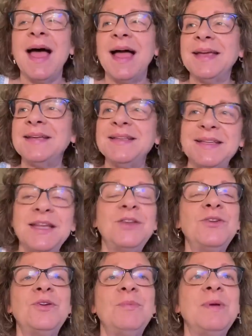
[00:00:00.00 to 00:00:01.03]
I
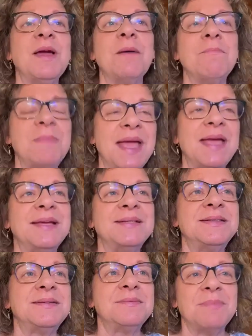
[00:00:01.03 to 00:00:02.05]
continue to be
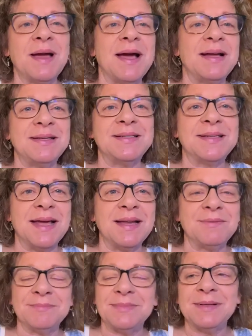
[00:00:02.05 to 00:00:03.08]
amazed by
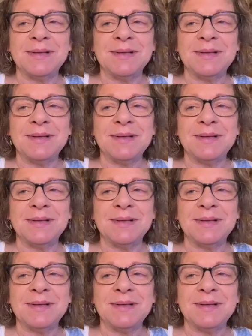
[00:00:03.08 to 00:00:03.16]
Einstein.